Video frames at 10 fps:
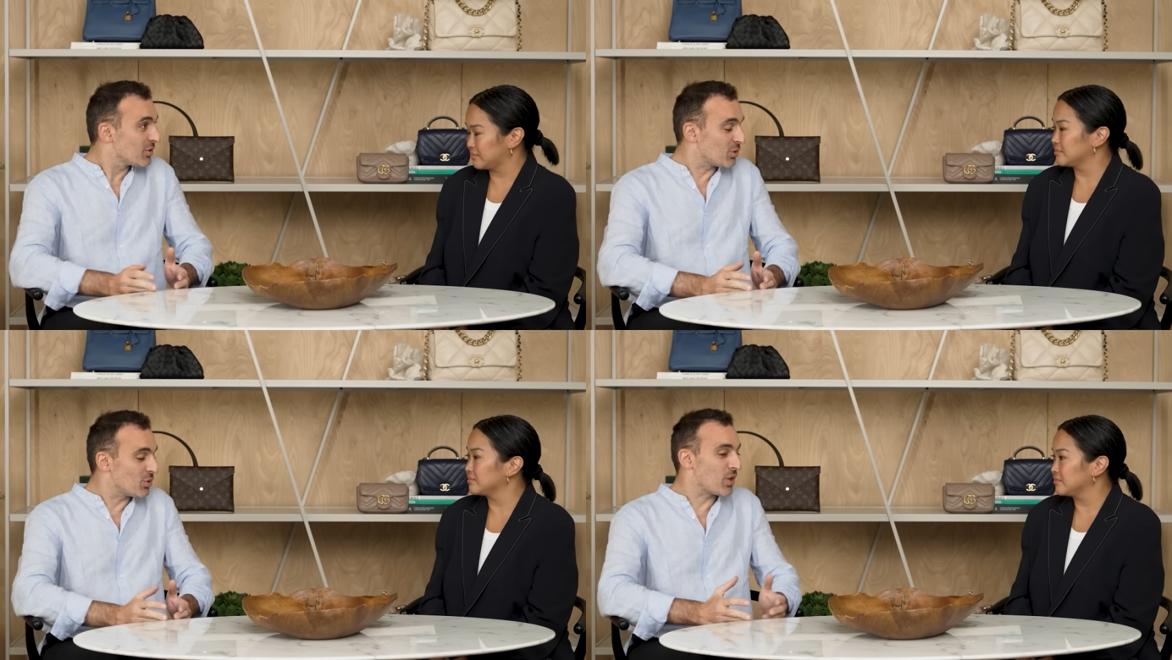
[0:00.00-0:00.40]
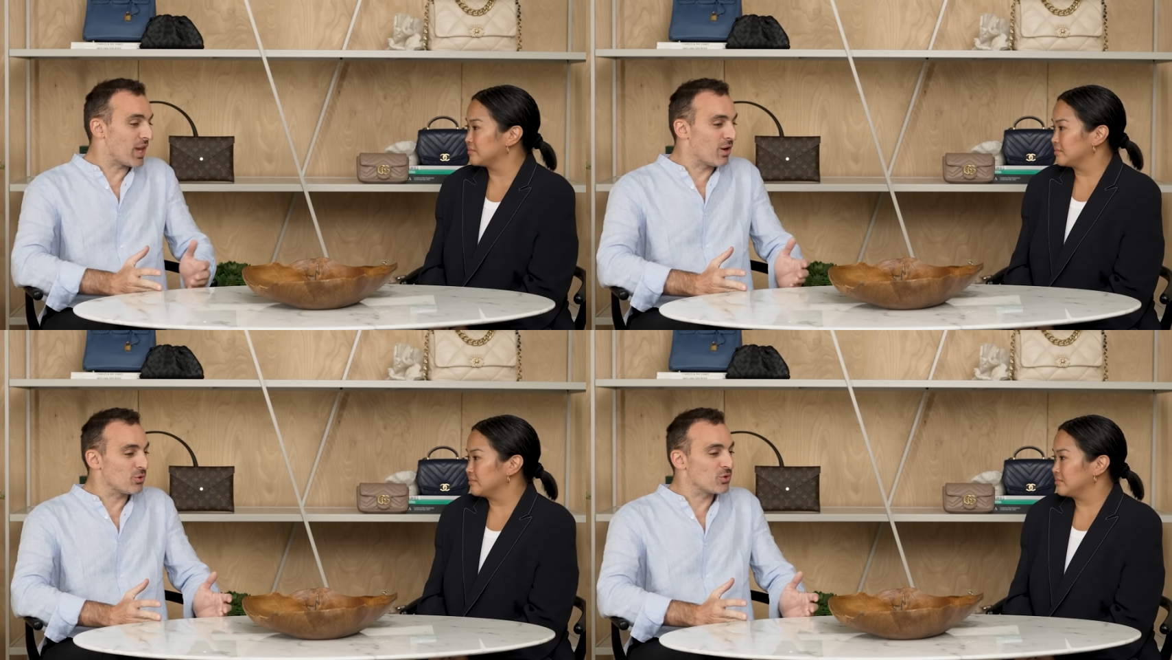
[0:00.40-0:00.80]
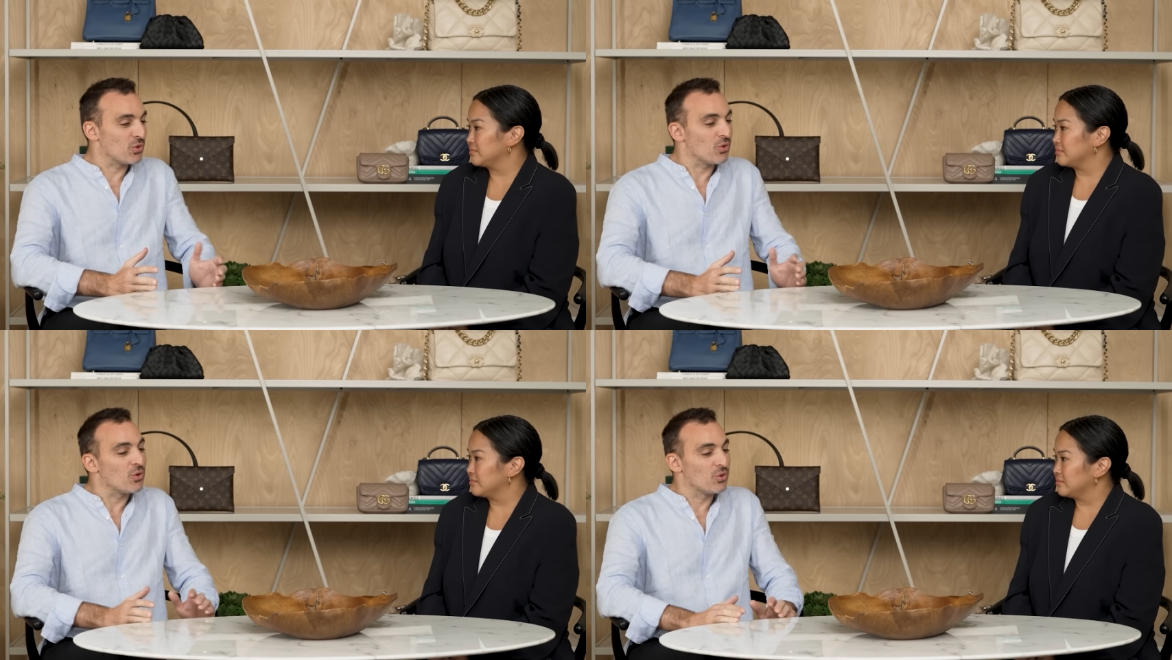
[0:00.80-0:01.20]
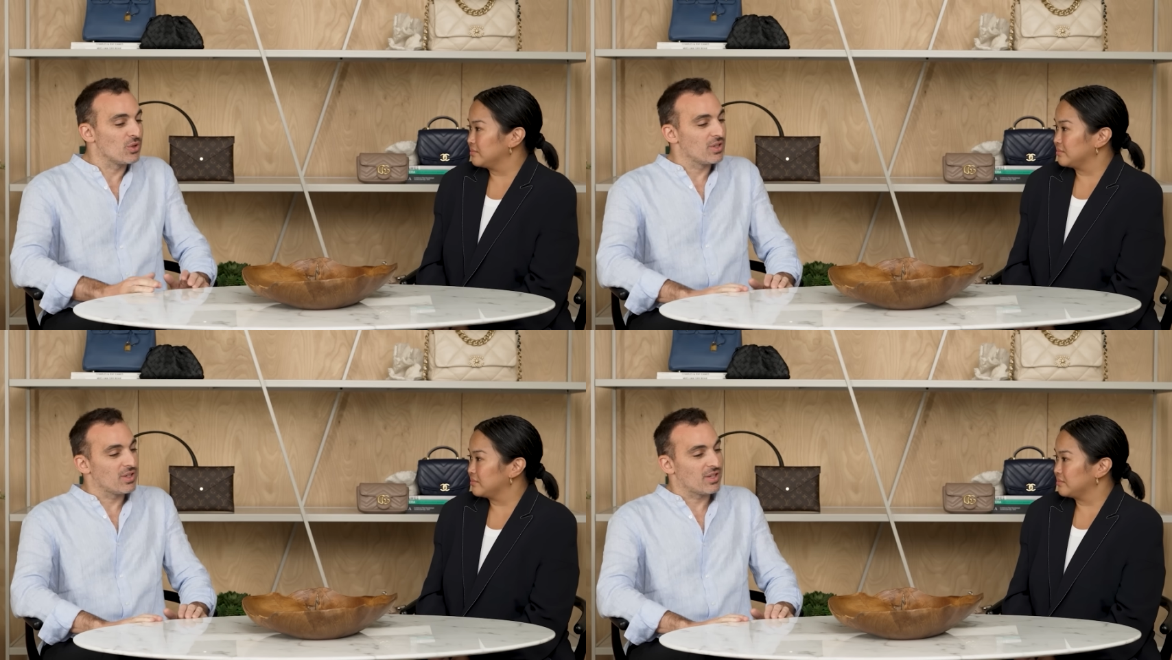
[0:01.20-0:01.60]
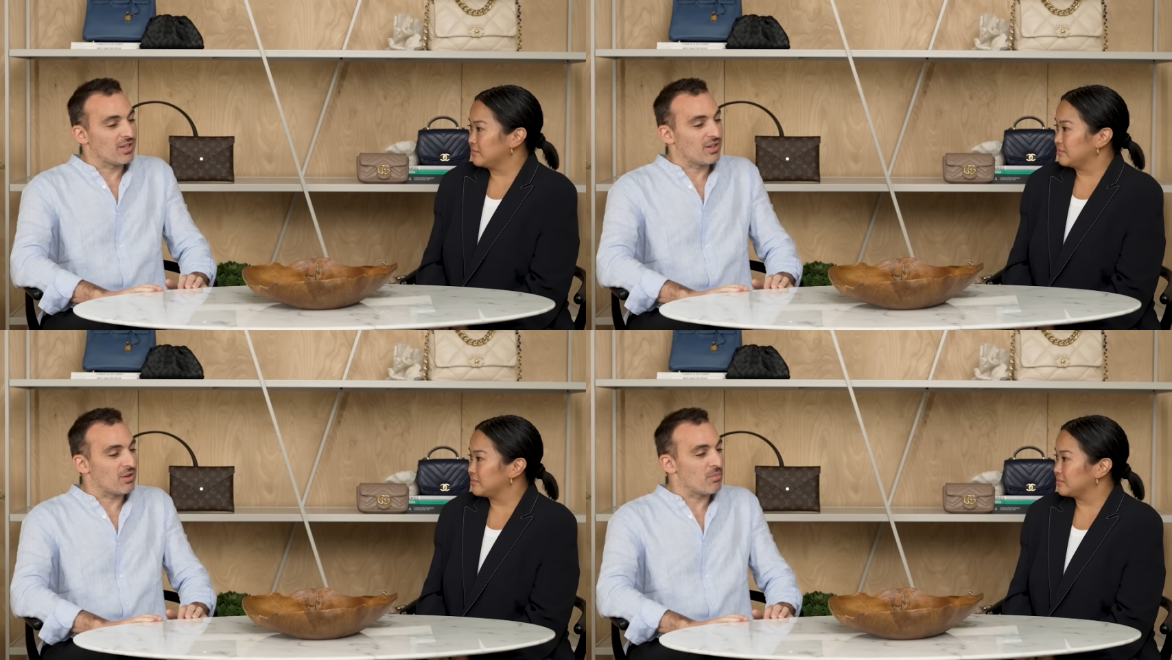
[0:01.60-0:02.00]
Speaker 1: So you can also
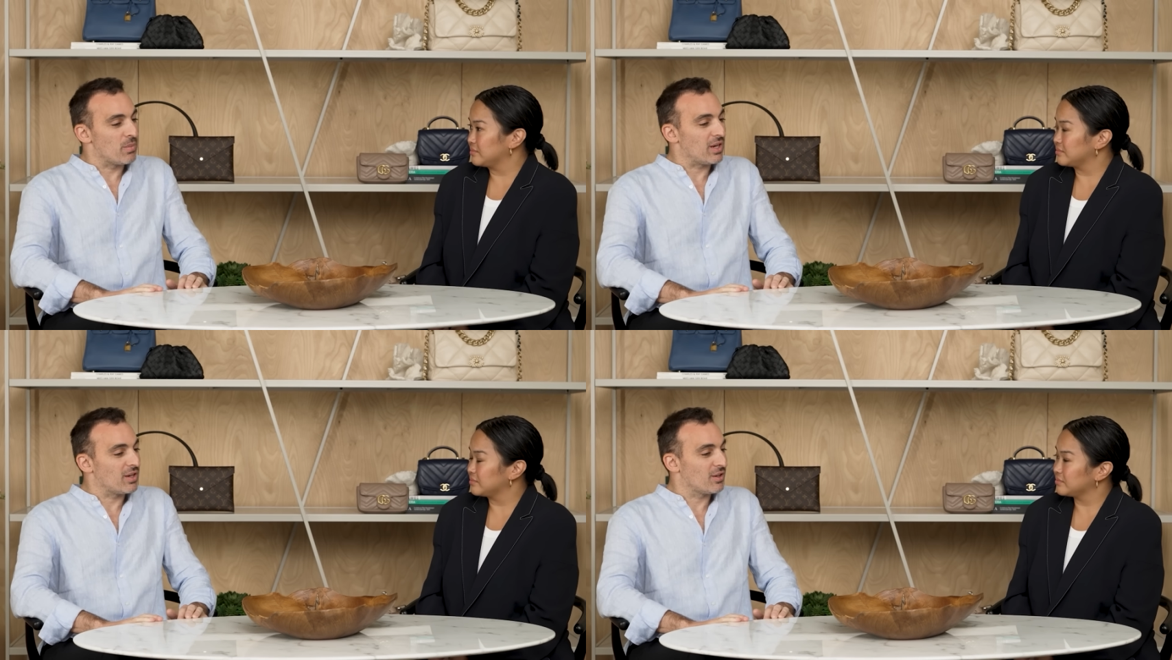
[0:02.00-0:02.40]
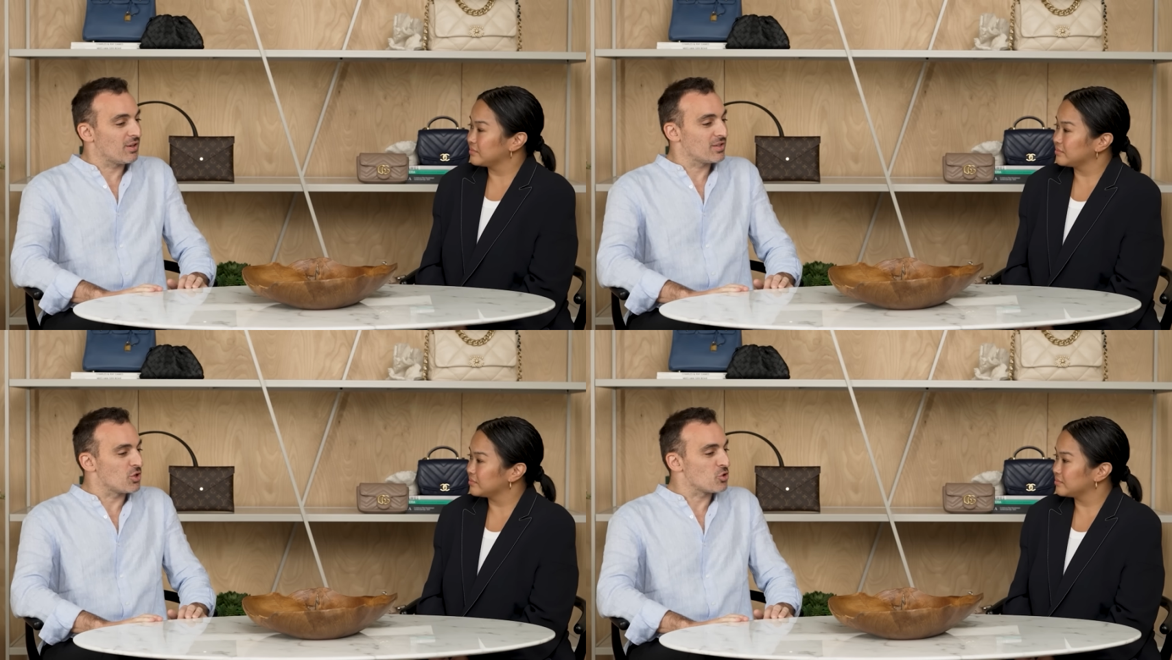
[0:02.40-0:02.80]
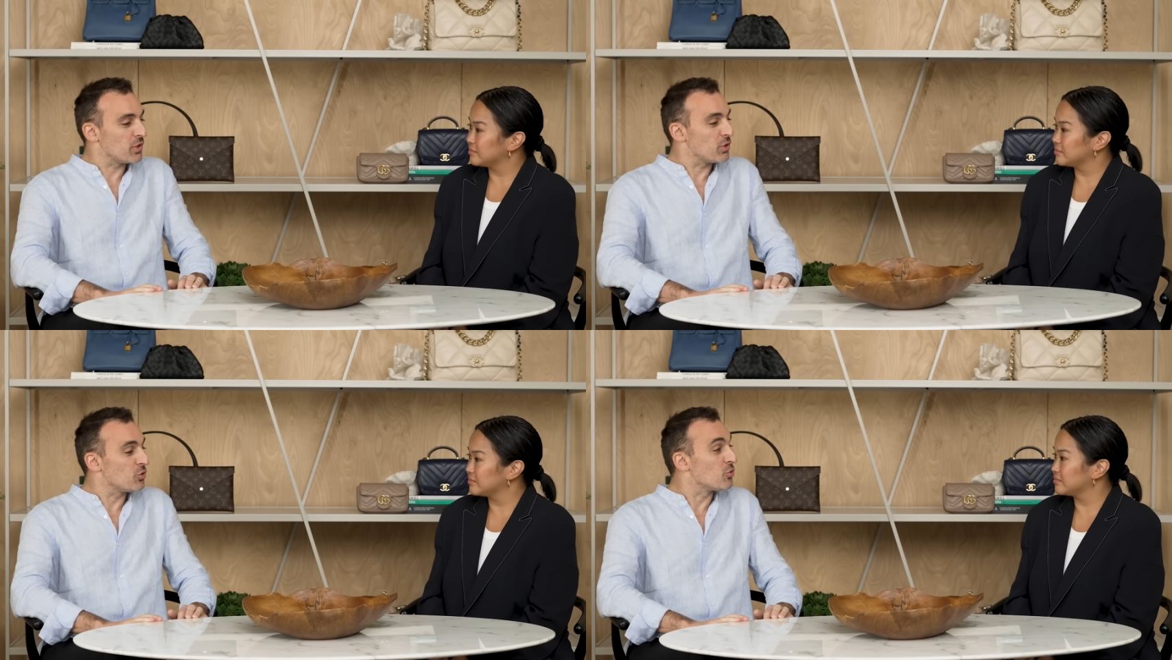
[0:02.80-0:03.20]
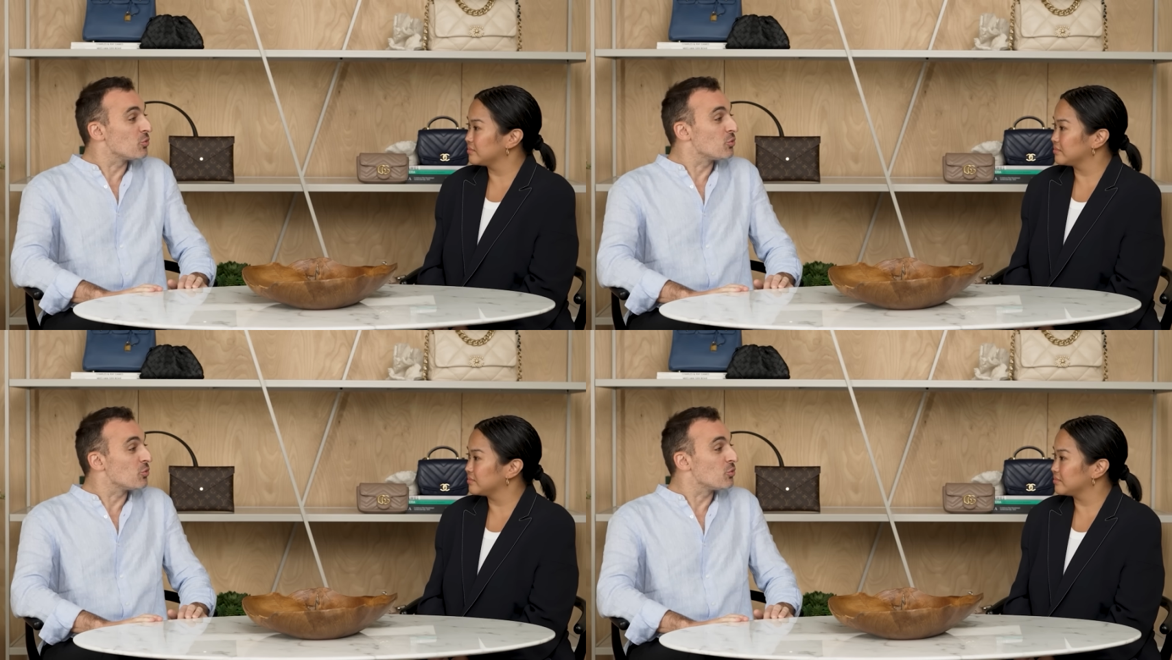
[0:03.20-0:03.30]
uh, make uh, essentially good